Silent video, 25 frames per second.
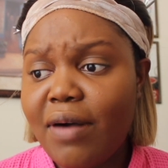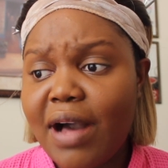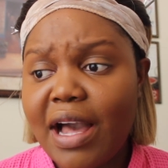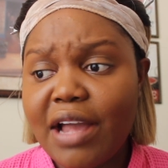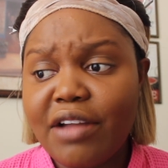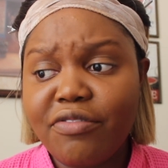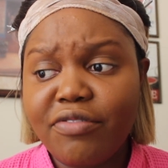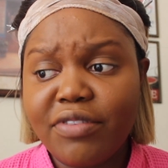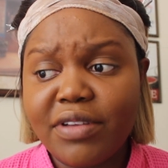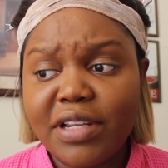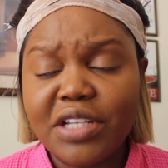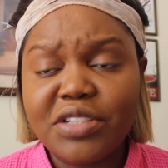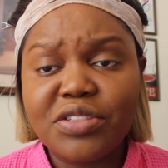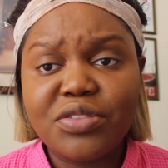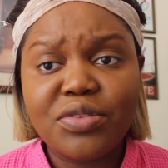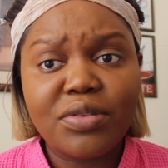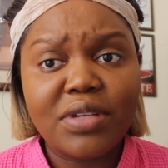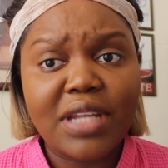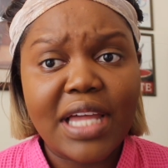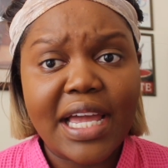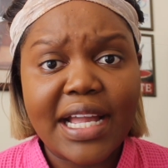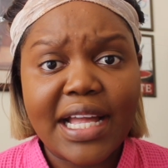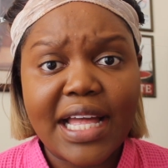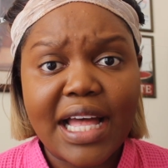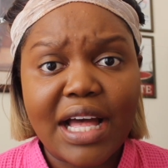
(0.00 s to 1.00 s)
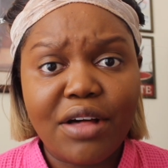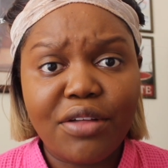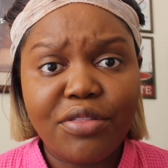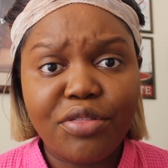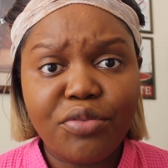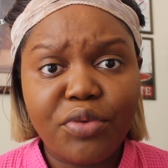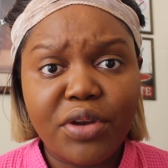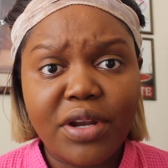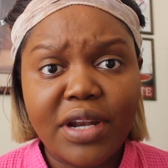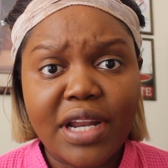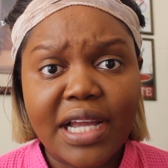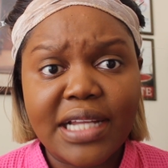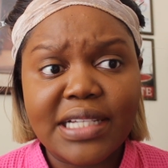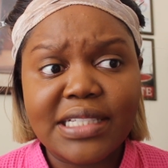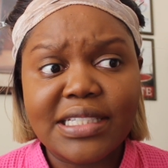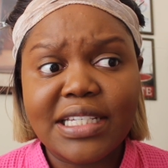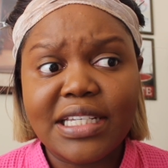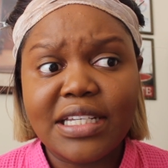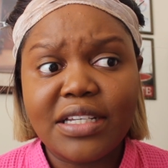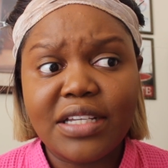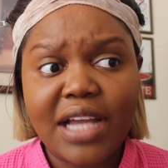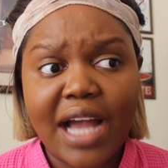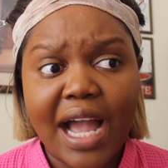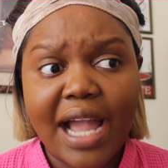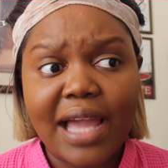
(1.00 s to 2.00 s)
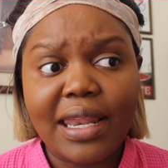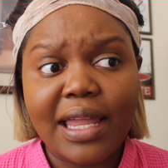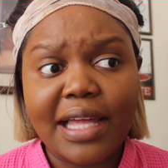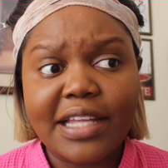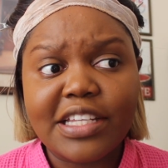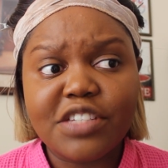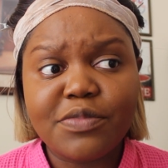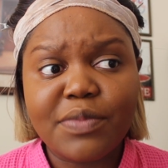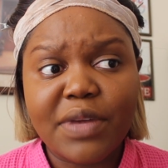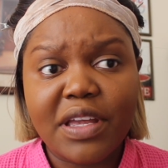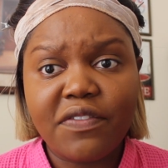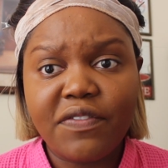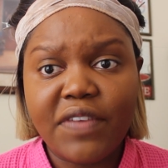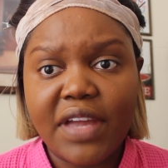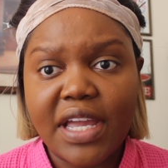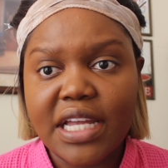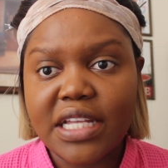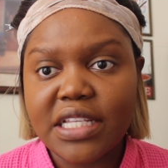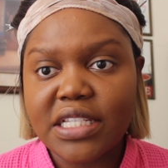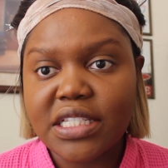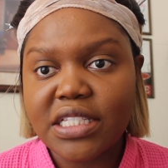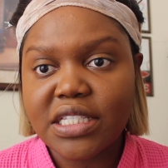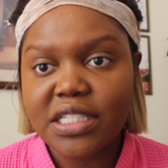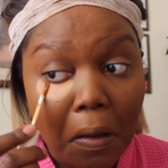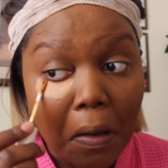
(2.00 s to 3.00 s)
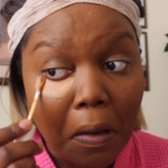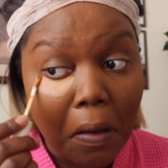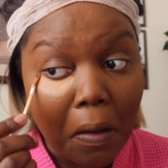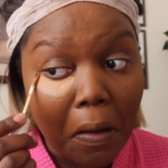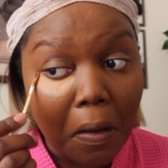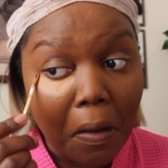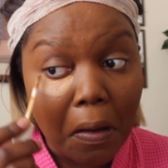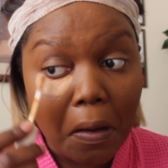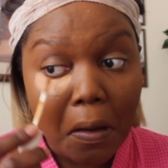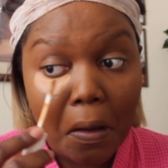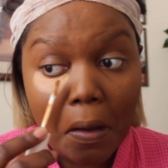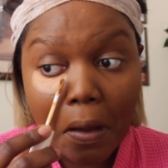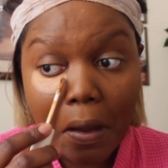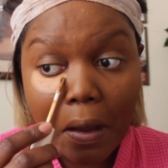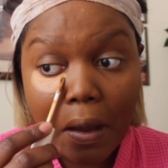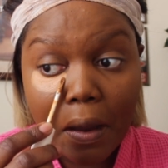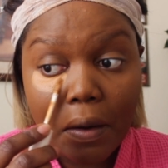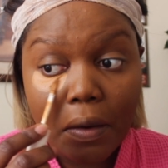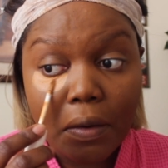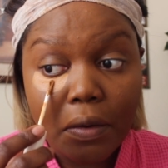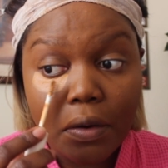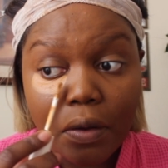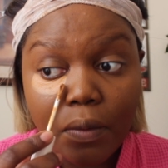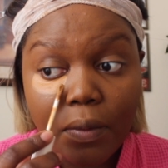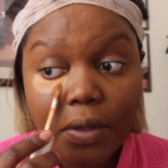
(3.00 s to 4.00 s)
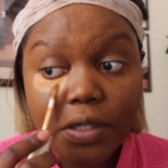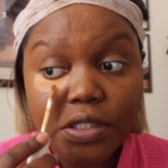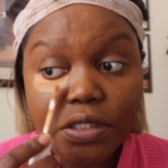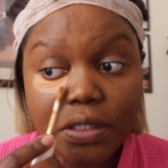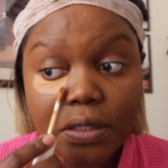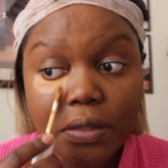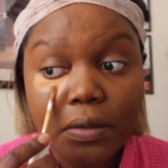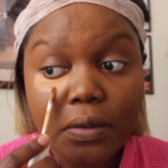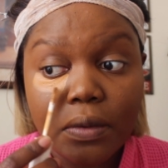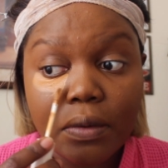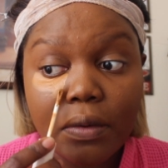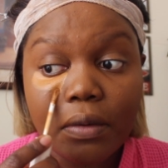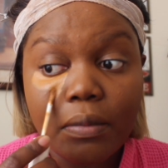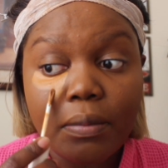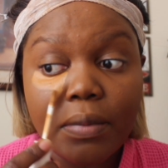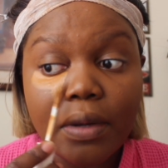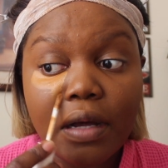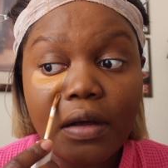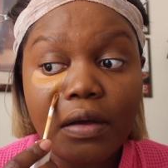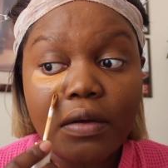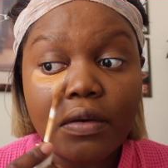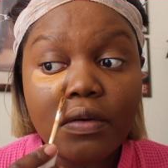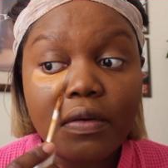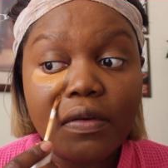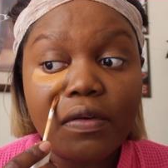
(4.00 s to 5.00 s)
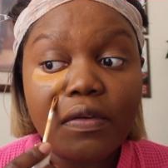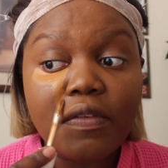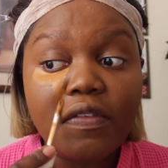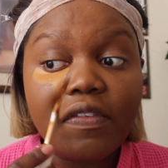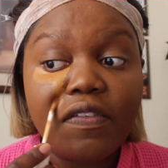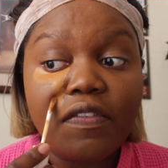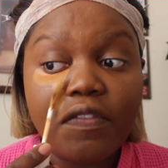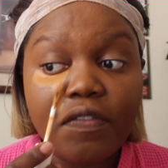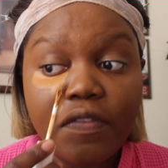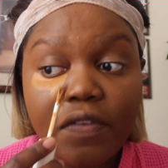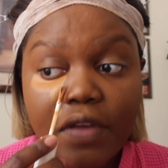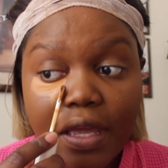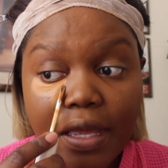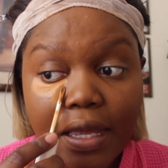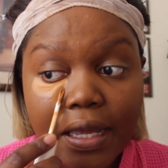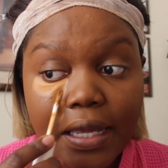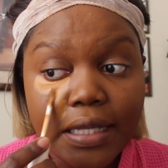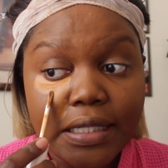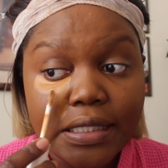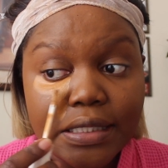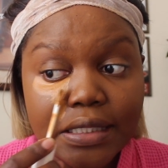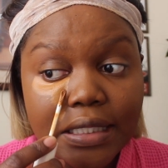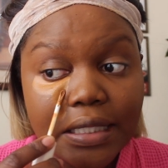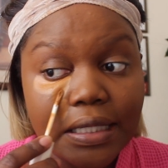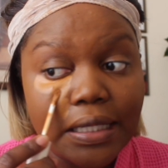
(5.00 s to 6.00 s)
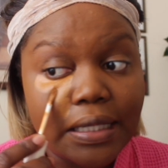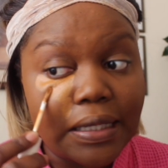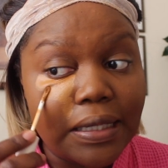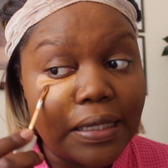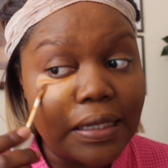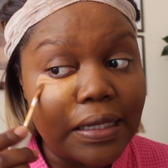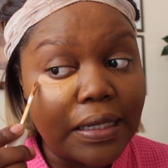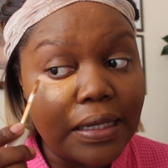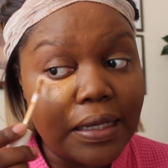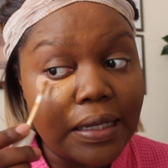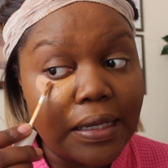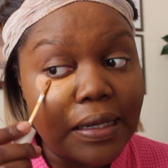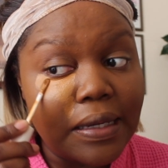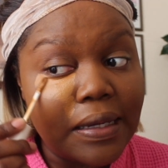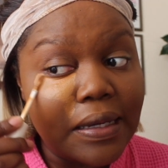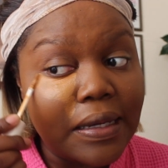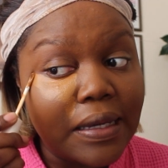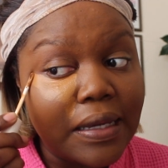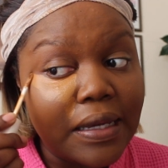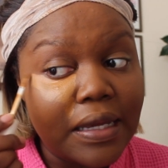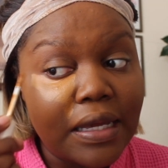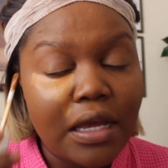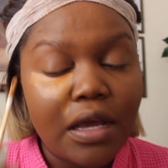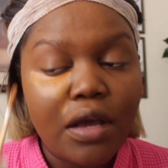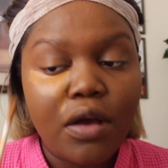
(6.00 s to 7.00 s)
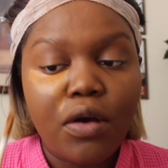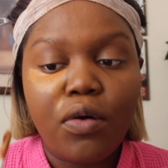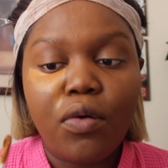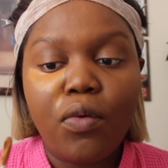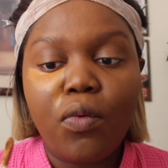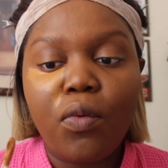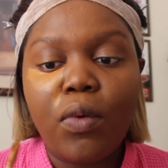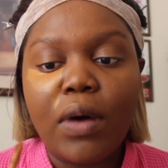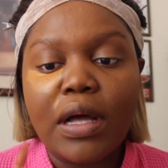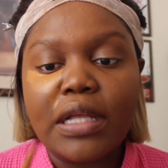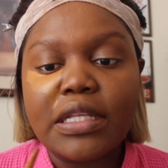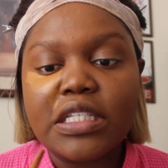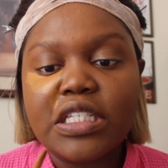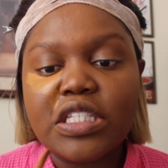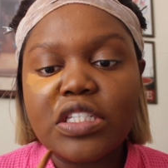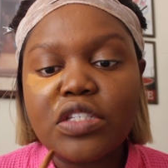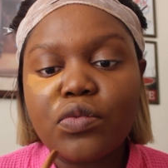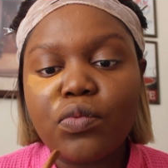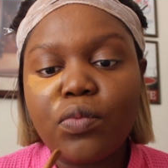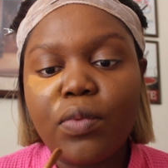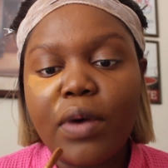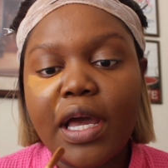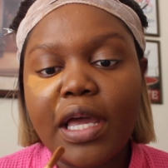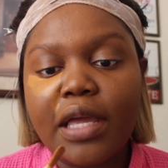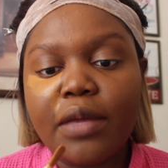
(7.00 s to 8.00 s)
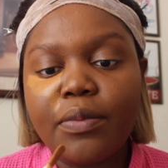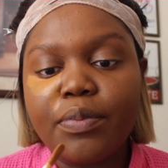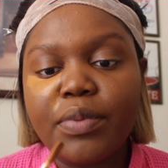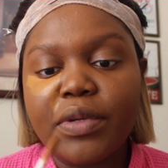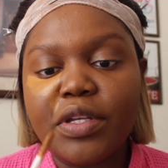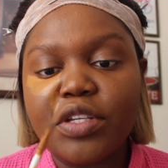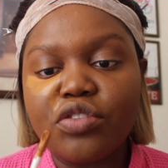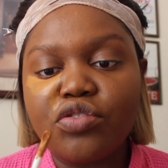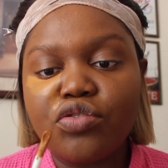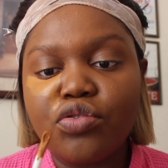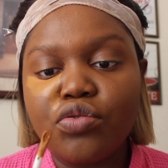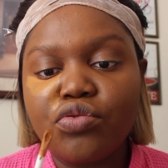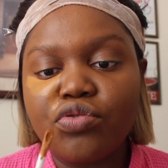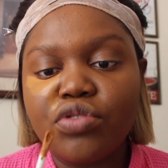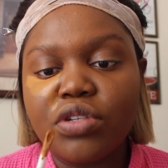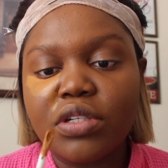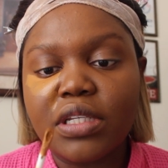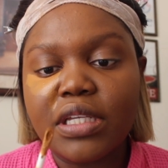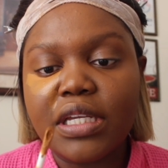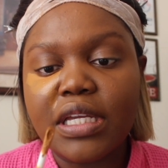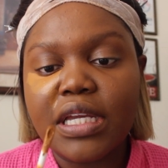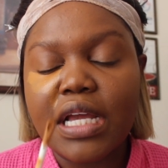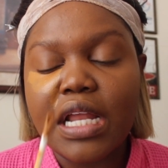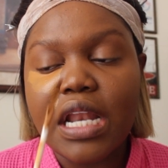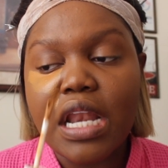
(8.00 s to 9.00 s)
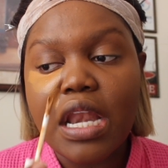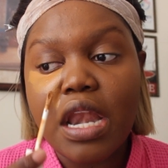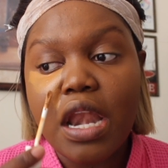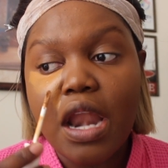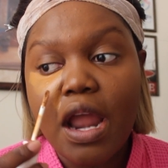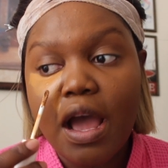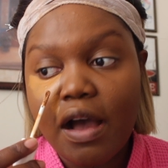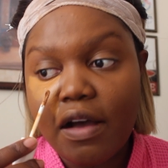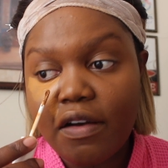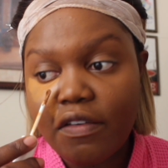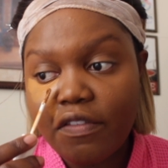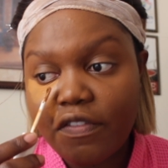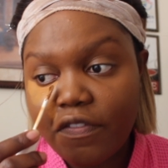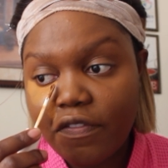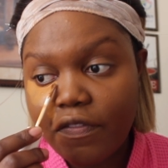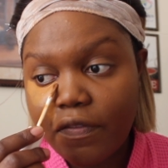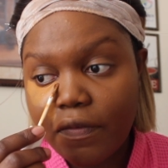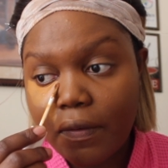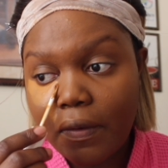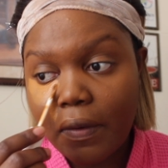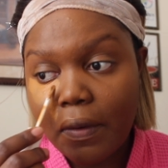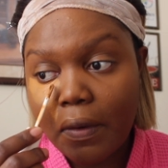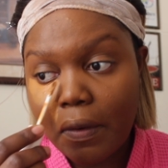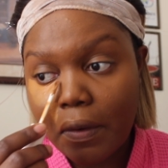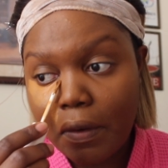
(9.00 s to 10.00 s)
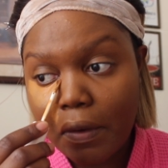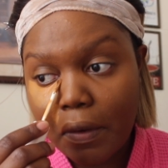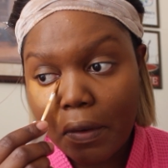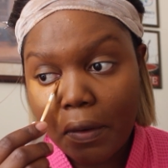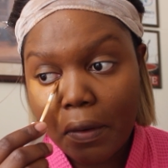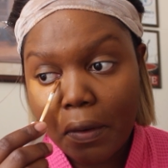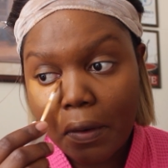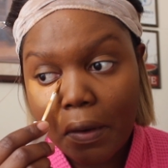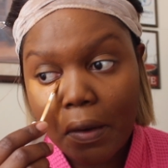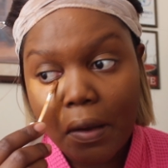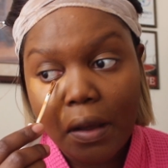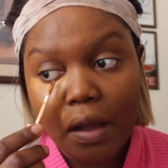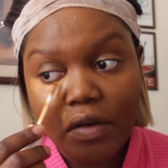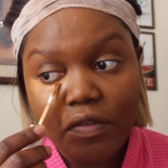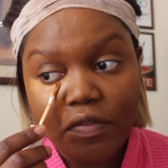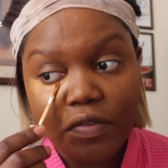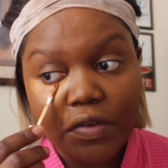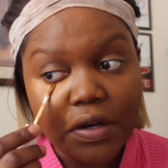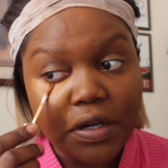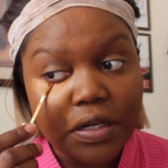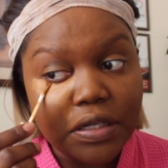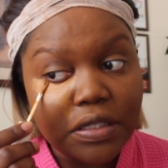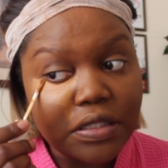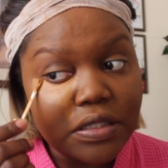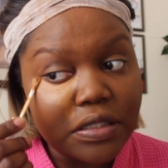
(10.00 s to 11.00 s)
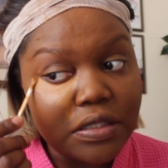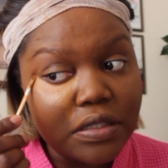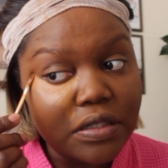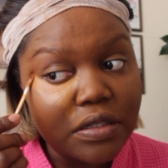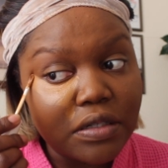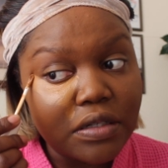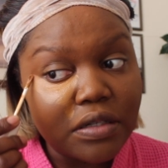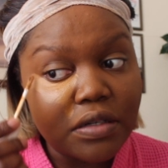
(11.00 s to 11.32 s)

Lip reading: I really do like how 390 highlights my face. I don't know what you know about Fenty. 1 swipe is usually enough coverage.